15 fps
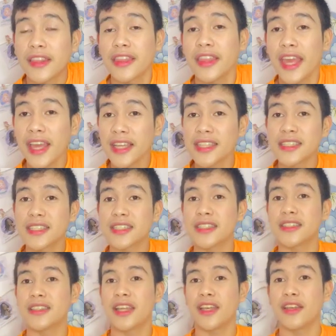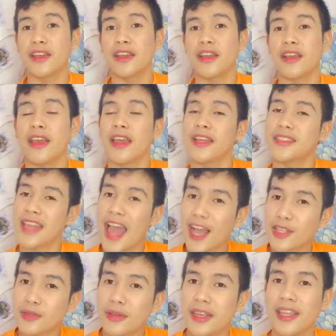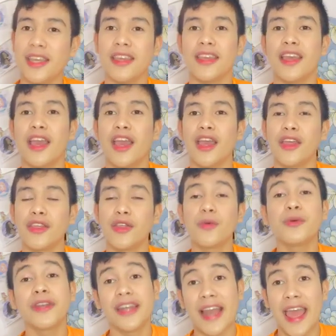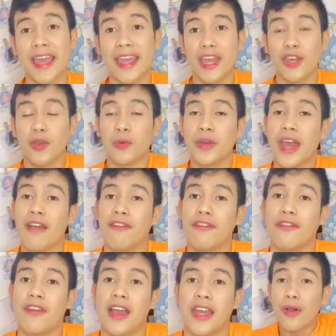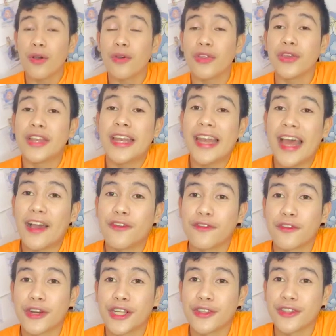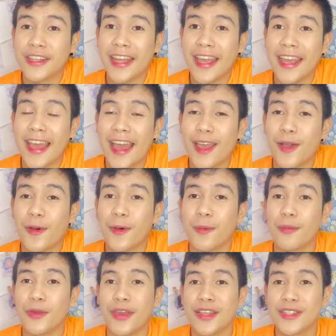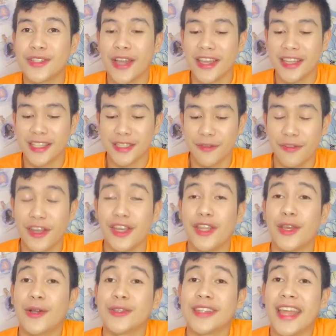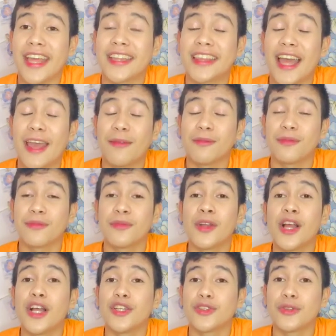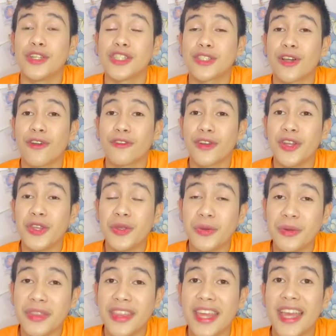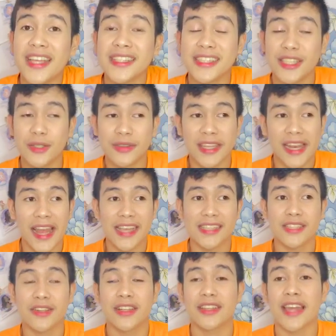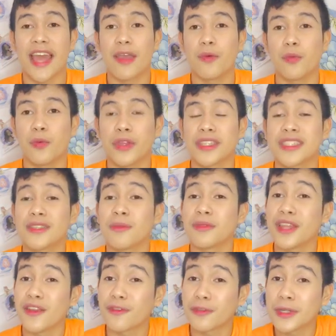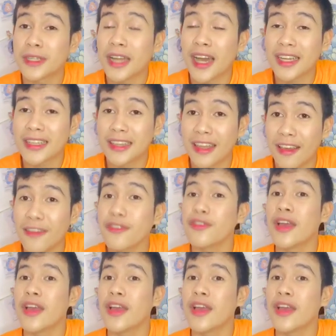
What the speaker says: things that is actually you would like and you would have fun. So yun lang for today. I hope you enjoy this video. Take time to discover new things. Utilize your time with something productive